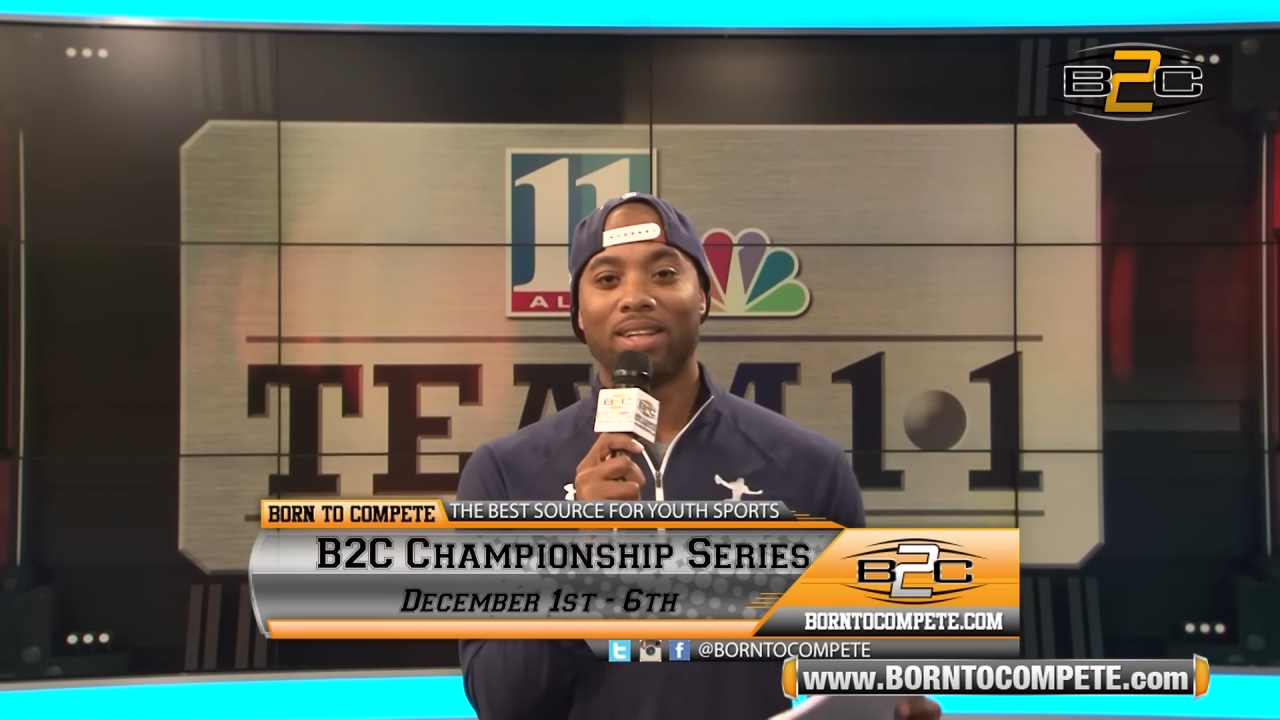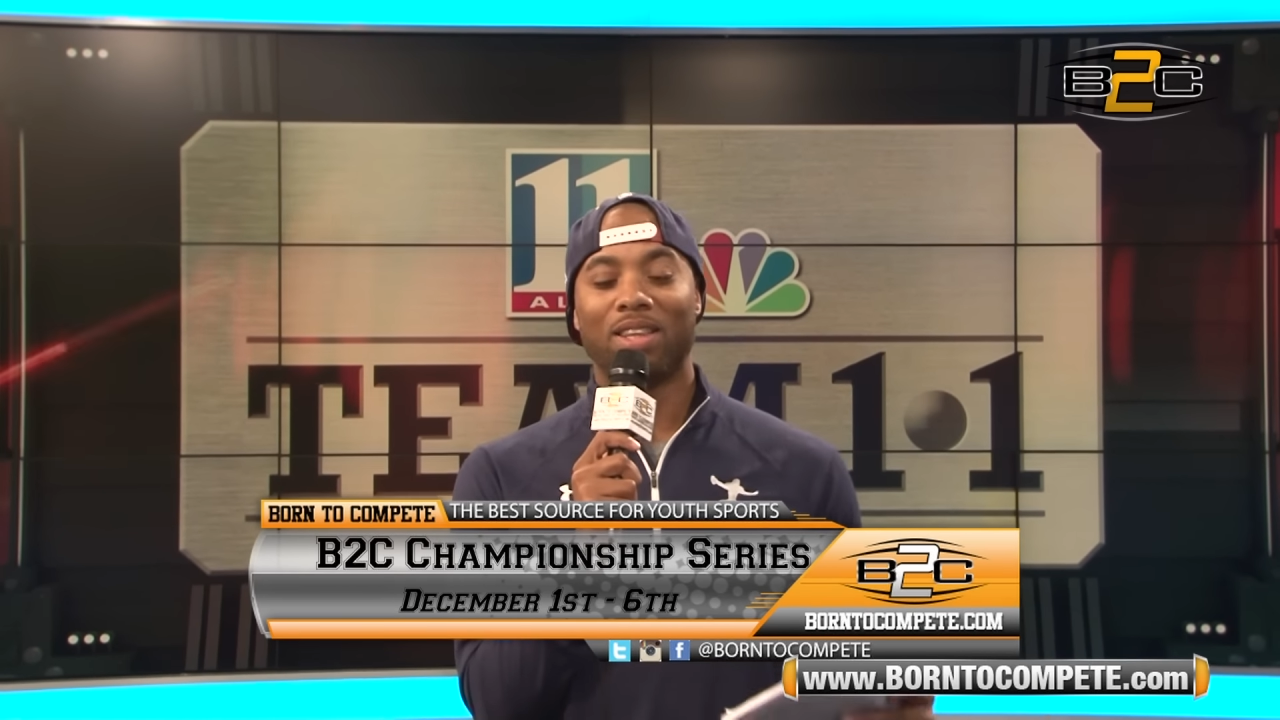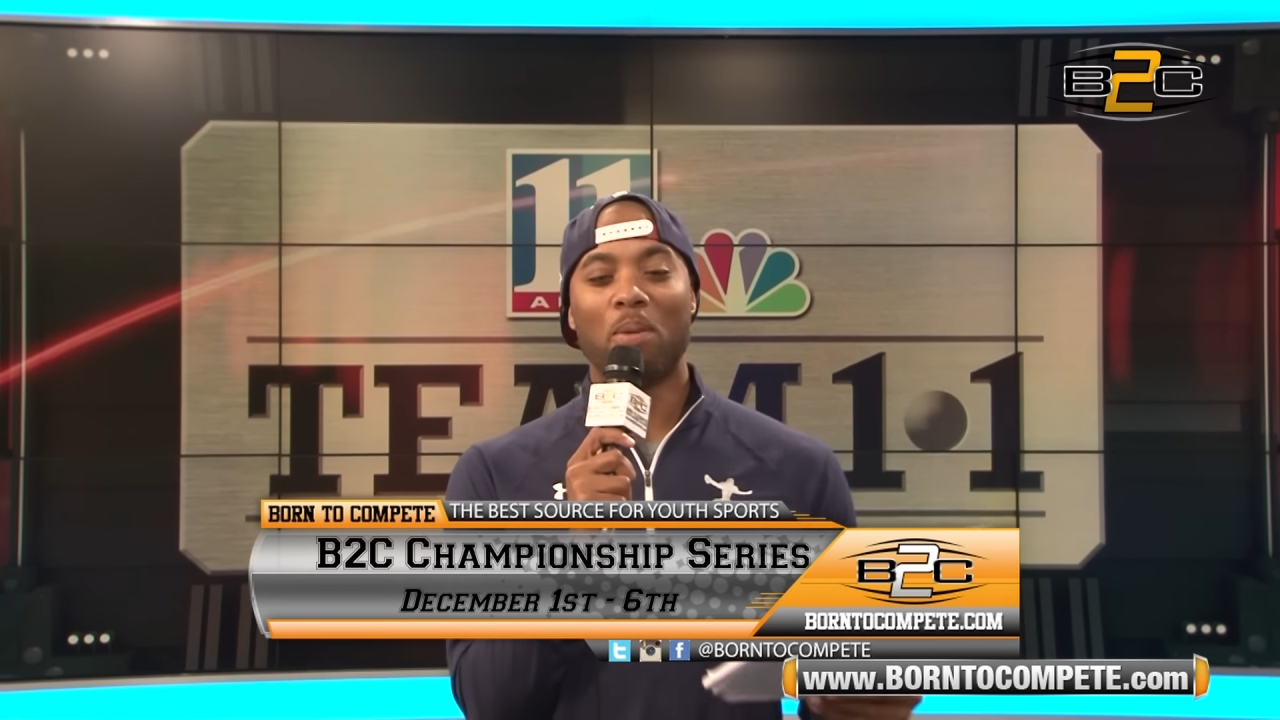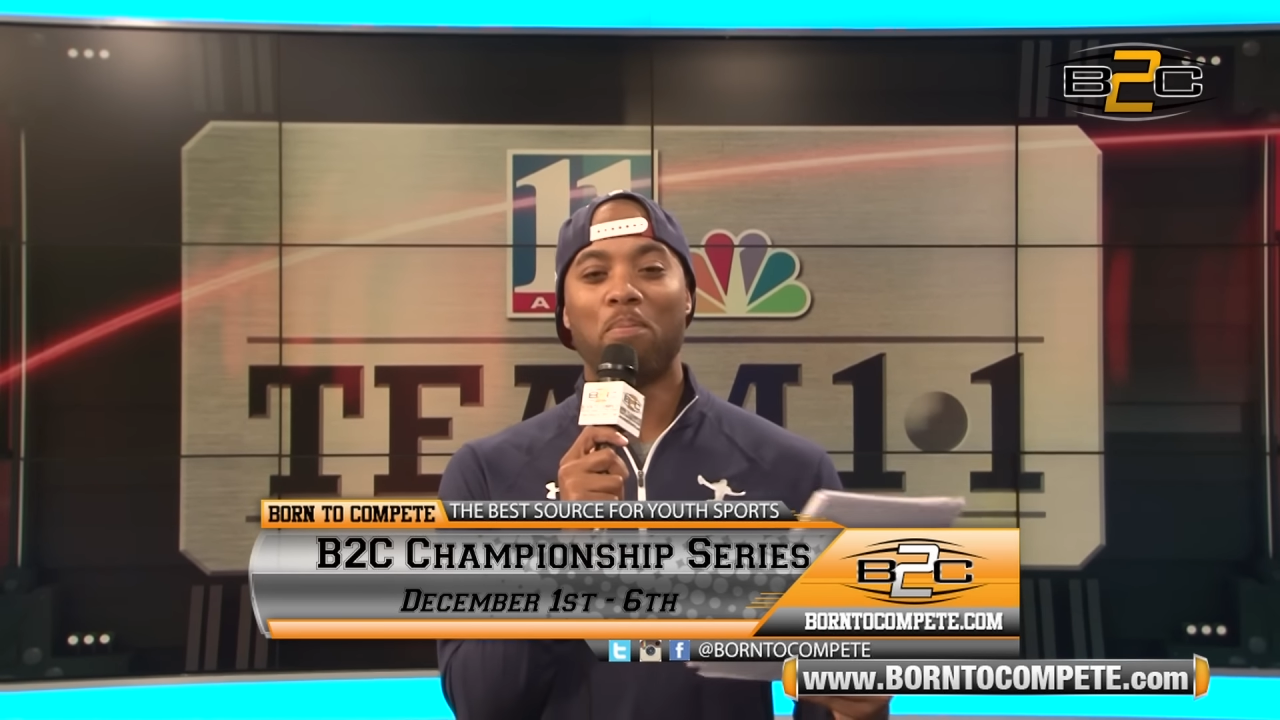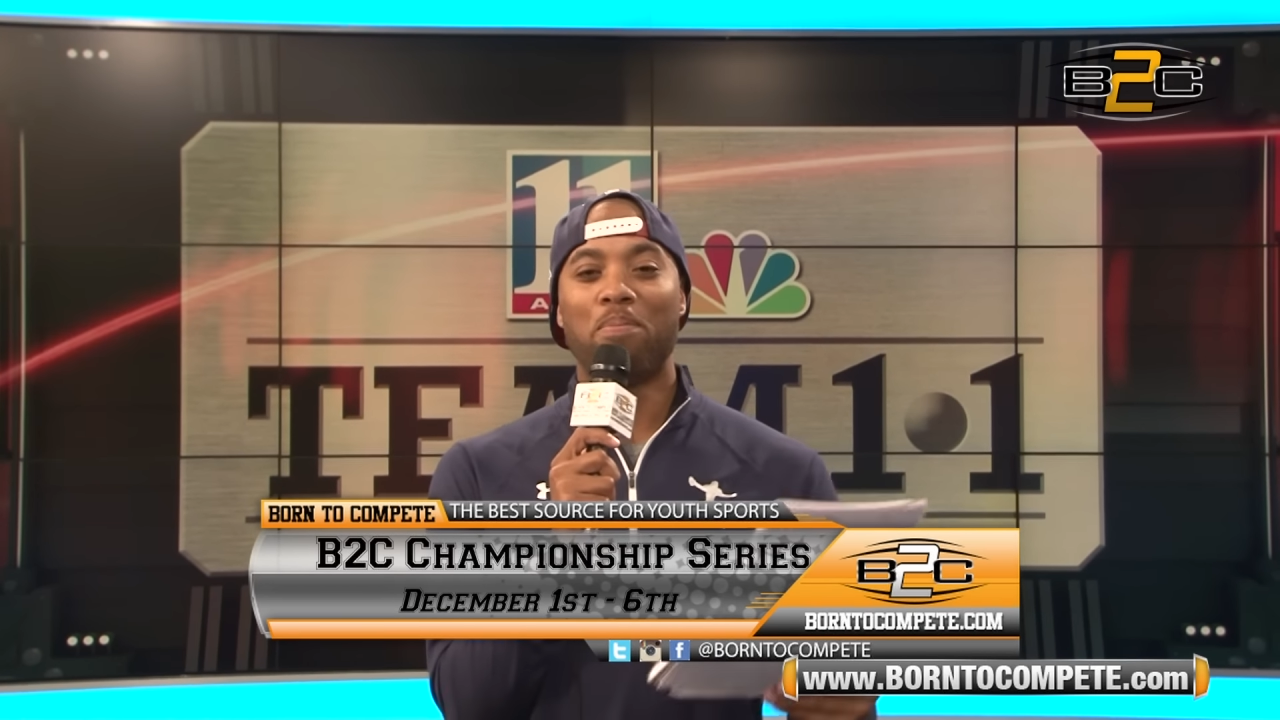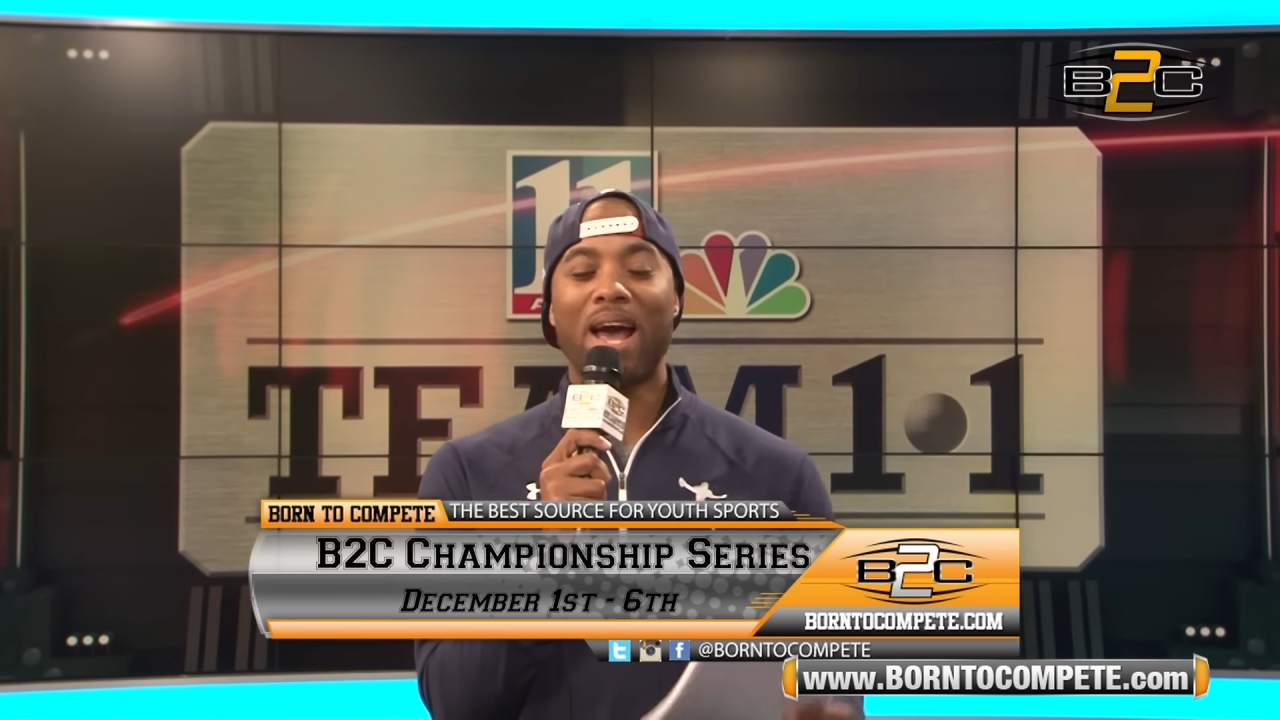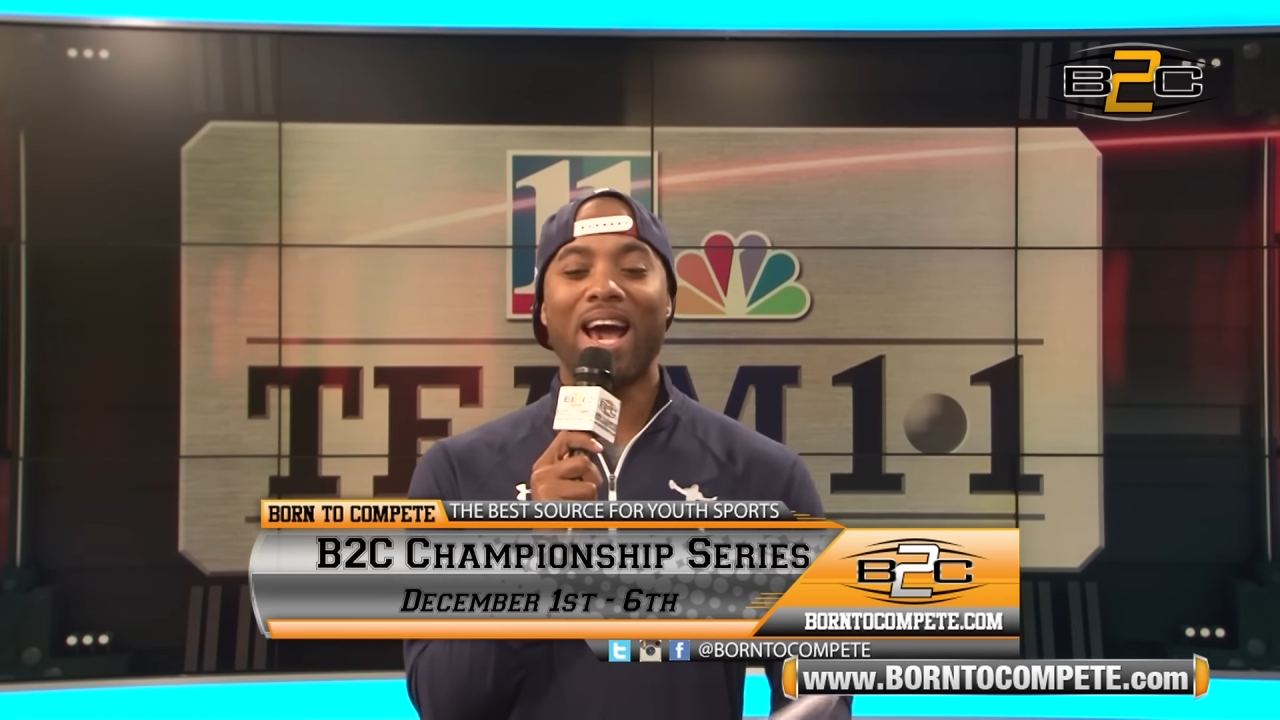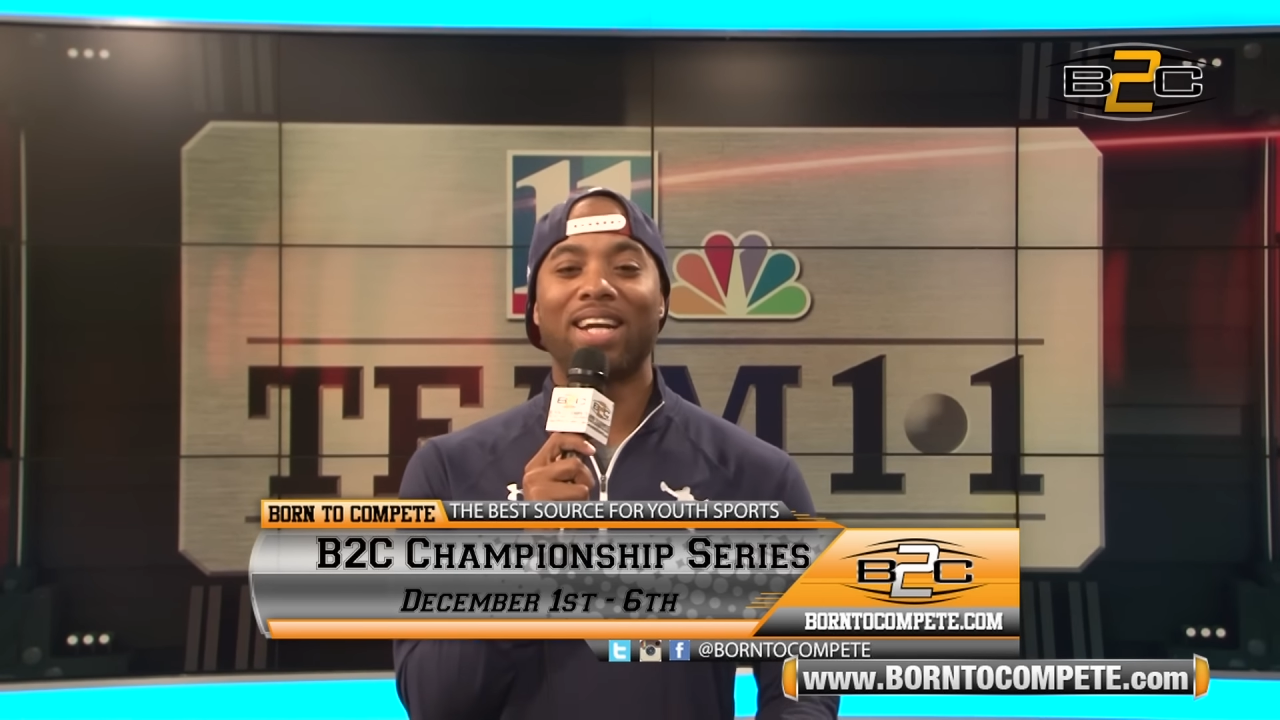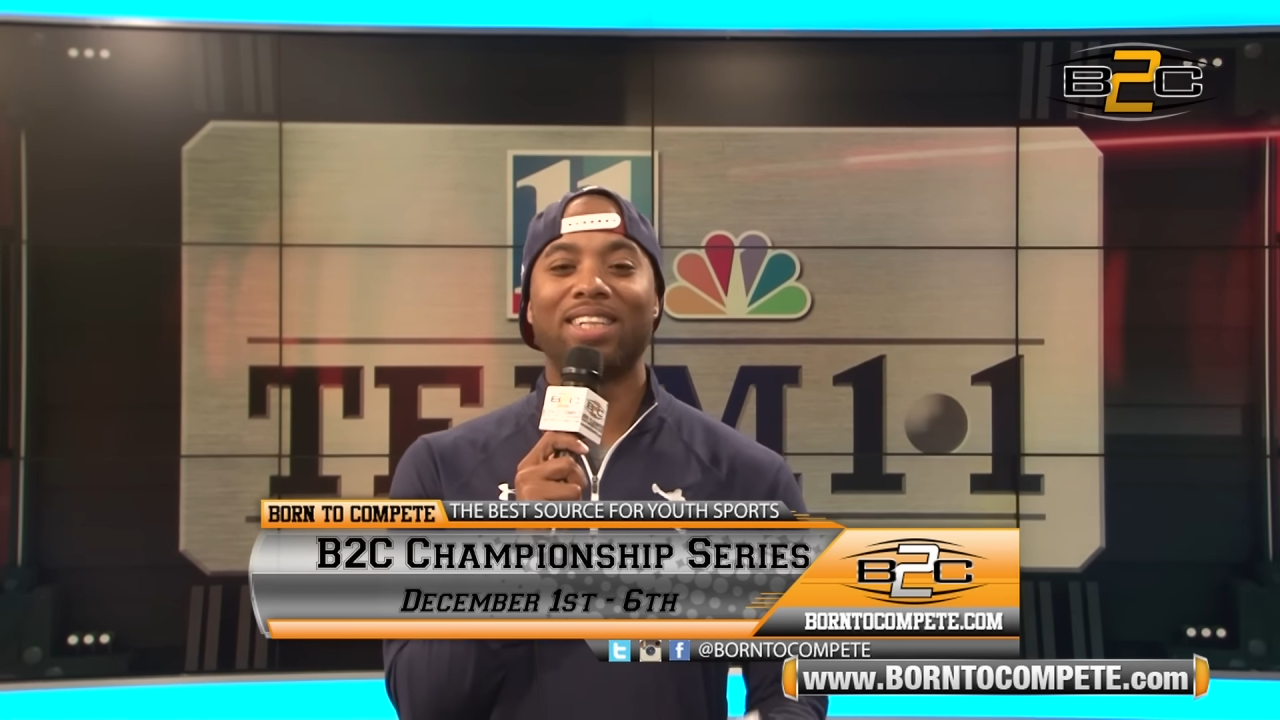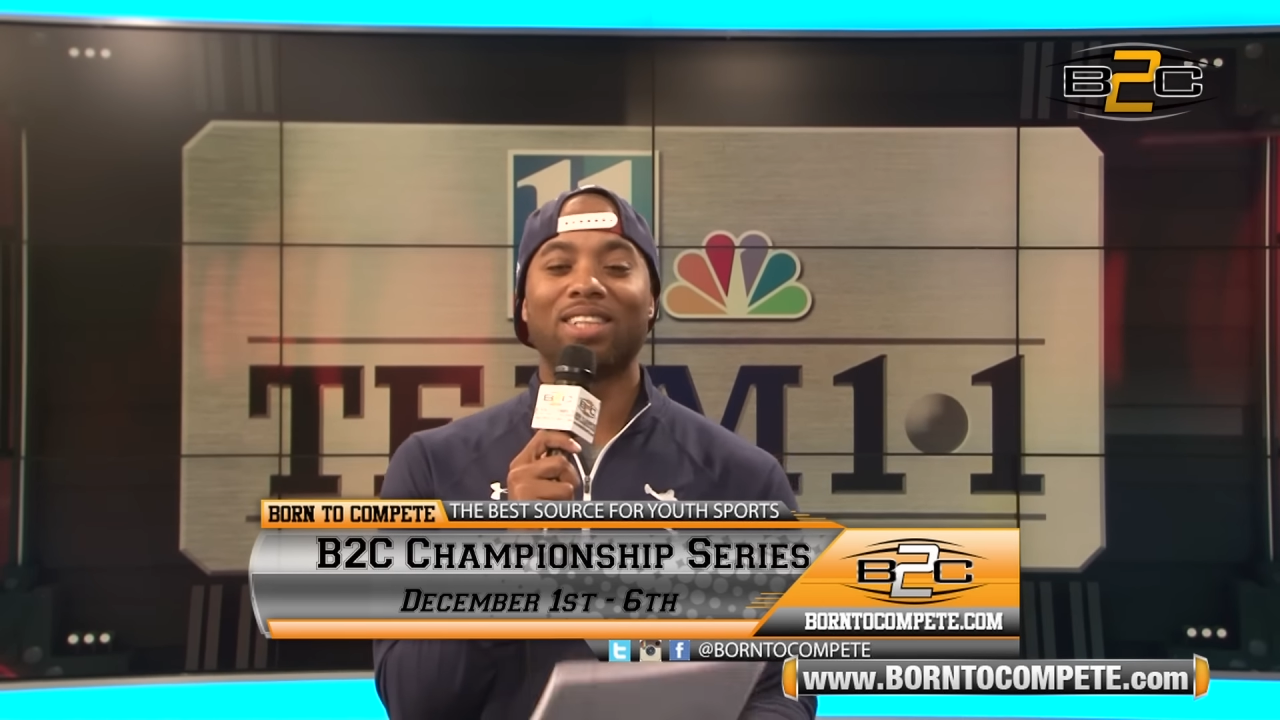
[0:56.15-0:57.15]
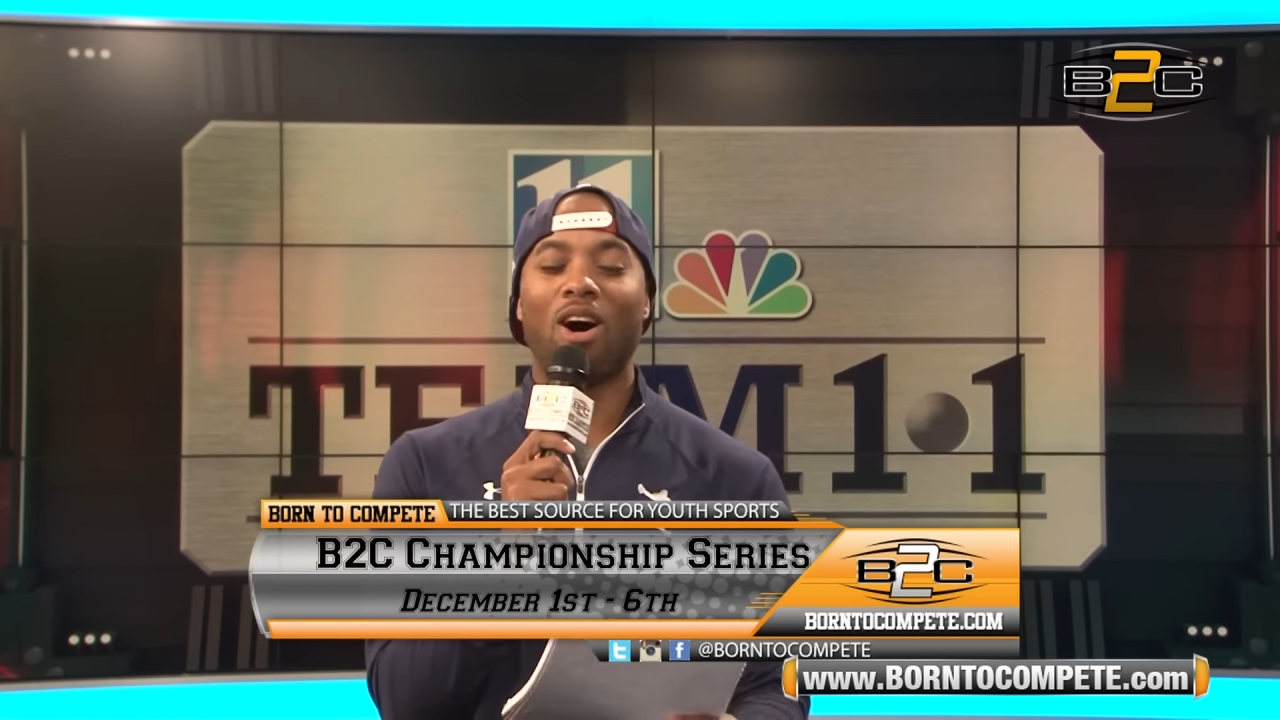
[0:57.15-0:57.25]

the baddest